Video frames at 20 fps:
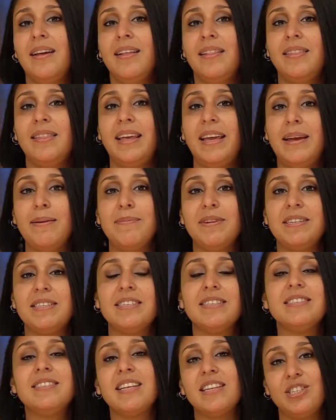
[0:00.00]
the
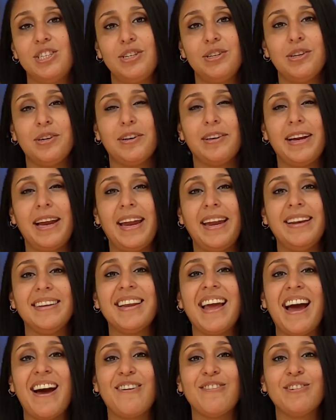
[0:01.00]
images that you create
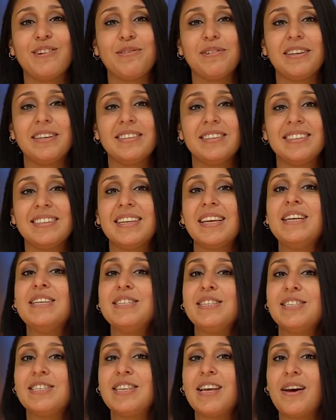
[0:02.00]
afterwards.
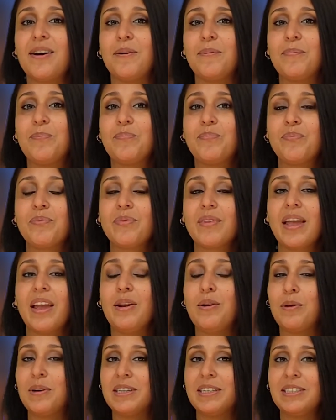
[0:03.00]
So, in
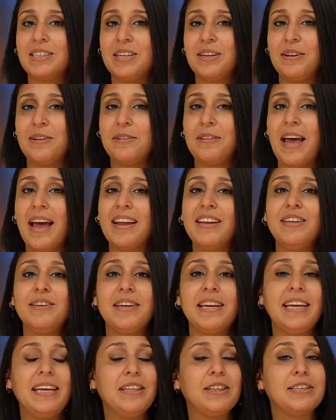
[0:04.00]
order to do that, you
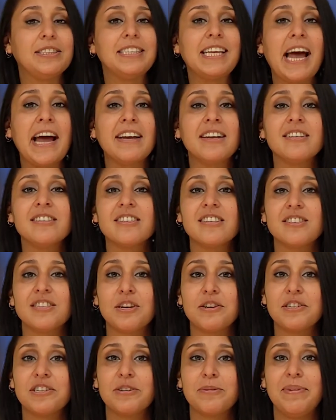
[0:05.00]
can either tag us on
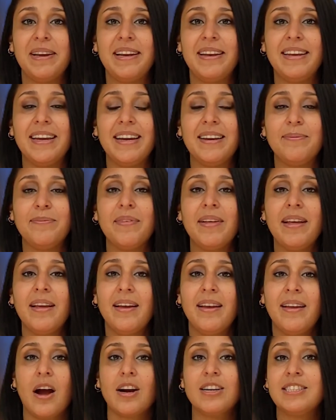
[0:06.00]
social media.
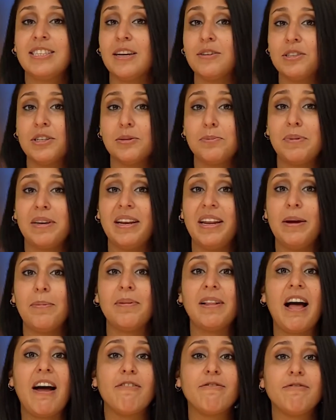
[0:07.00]
Our social media
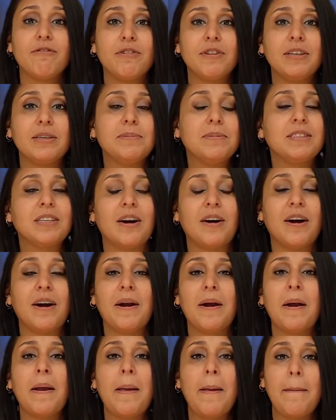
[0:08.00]
platforms
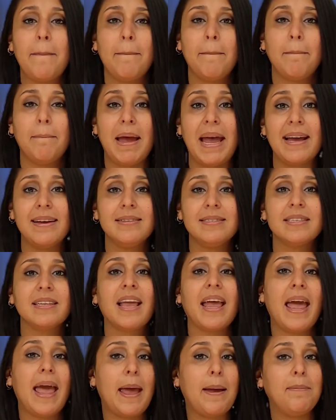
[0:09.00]
are MESQ,
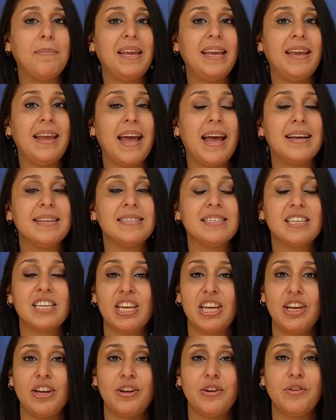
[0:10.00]

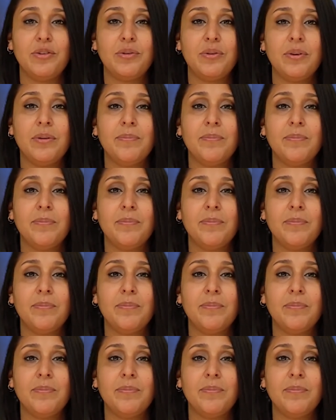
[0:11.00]
MESQ,